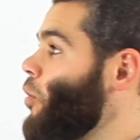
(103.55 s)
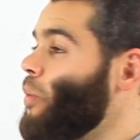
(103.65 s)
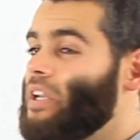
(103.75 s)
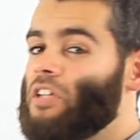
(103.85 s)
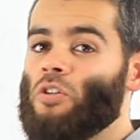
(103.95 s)

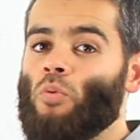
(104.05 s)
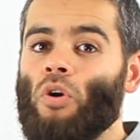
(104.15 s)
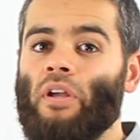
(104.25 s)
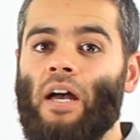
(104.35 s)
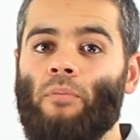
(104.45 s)
We need to
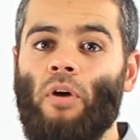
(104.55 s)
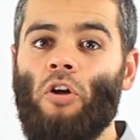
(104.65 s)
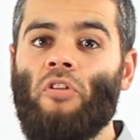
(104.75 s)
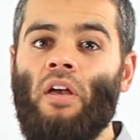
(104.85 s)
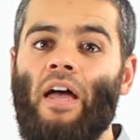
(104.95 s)
work out
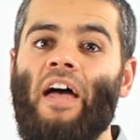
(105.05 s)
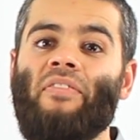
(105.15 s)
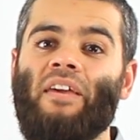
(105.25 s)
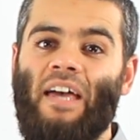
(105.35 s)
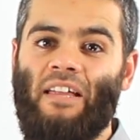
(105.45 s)
both
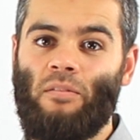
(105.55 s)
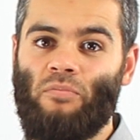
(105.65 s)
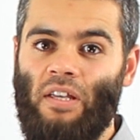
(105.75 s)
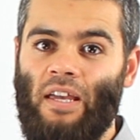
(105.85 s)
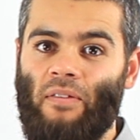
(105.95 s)
and then add them
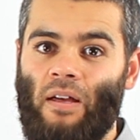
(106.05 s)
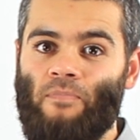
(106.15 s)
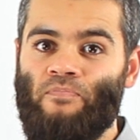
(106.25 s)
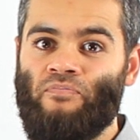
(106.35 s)
together.